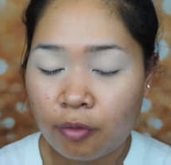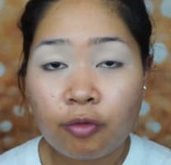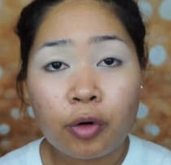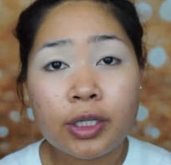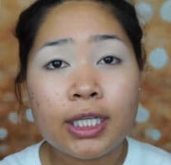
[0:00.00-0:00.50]

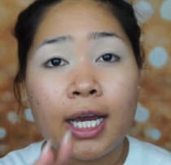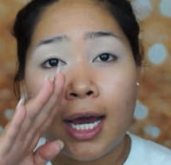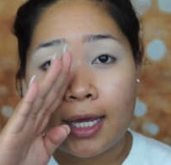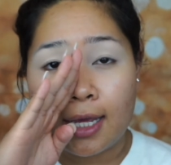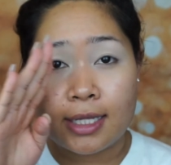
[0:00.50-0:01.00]
For the
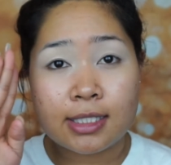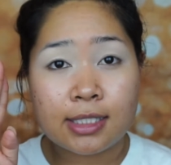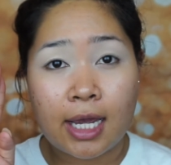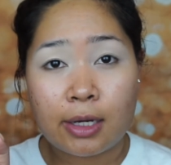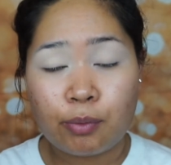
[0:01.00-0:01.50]
high-end
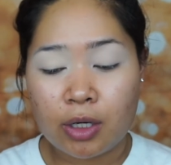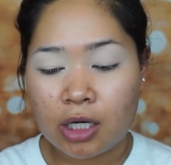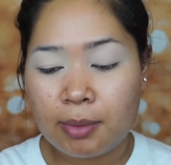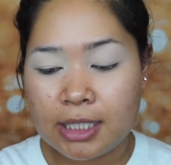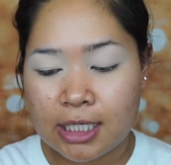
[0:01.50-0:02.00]
side, we're going
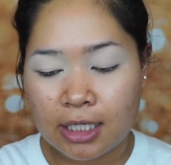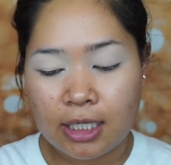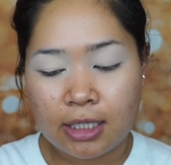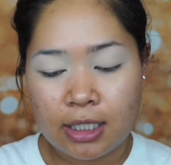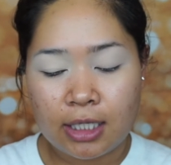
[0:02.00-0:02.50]
to be
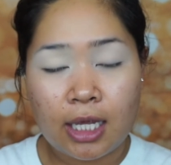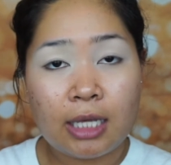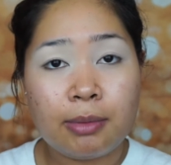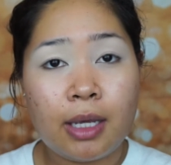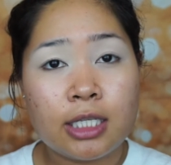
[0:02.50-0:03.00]
taking the
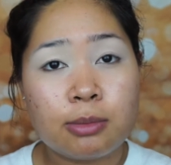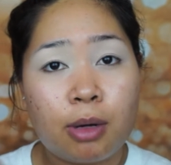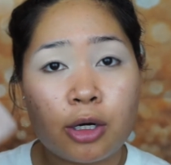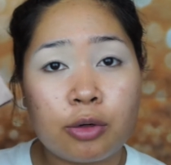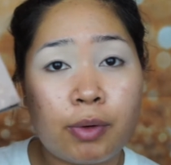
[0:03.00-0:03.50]
ABH
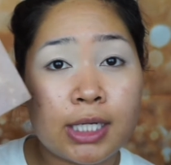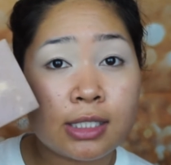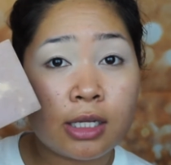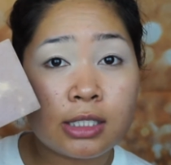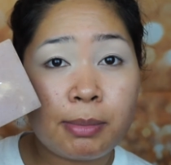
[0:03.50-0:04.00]
Modern Renaissance